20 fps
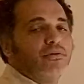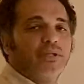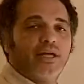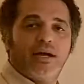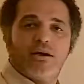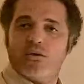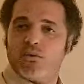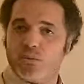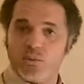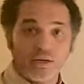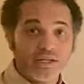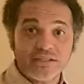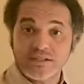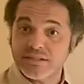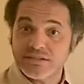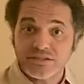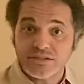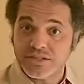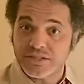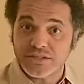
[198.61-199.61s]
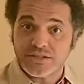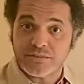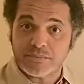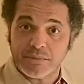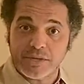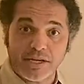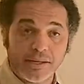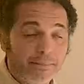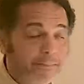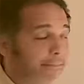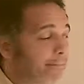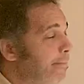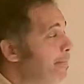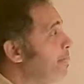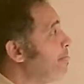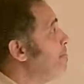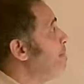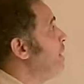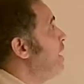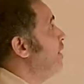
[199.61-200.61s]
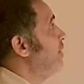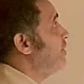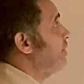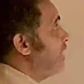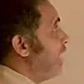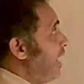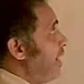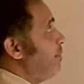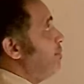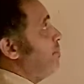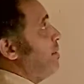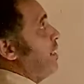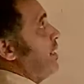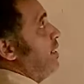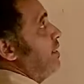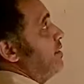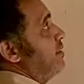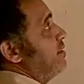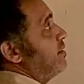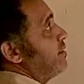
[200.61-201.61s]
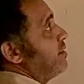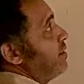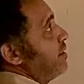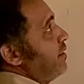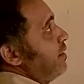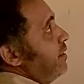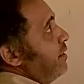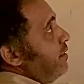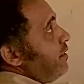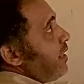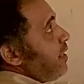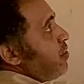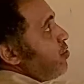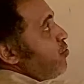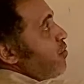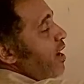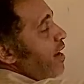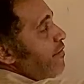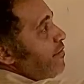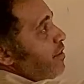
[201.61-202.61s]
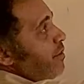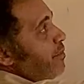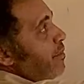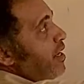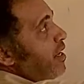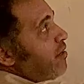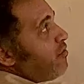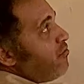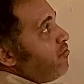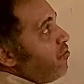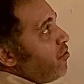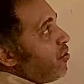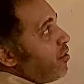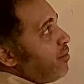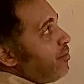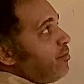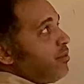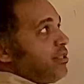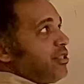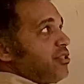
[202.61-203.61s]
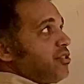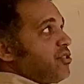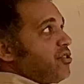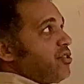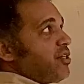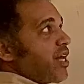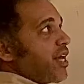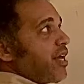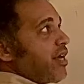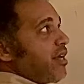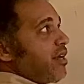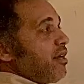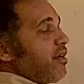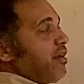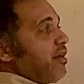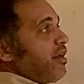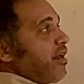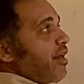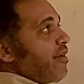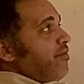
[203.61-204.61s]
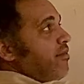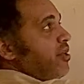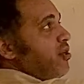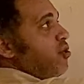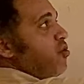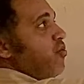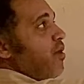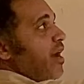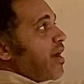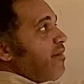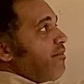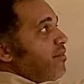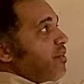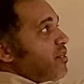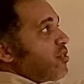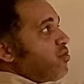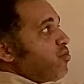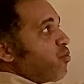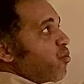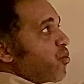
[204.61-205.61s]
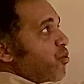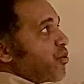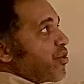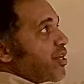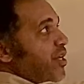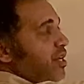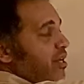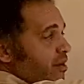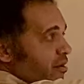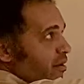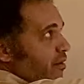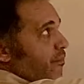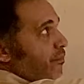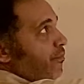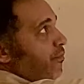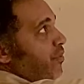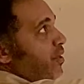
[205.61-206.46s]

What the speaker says: Now, what does this mean? That means that you have the main verb, which is take, and then you have this word here.